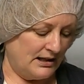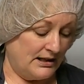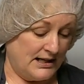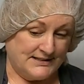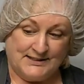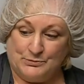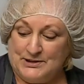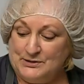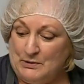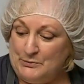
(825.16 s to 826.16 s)
And hence the
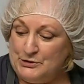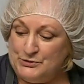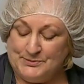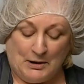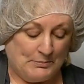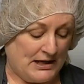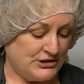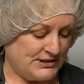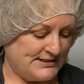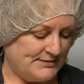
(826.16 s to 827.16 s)
reason why we do small
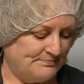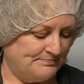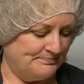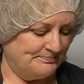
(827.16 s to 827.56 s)
batches.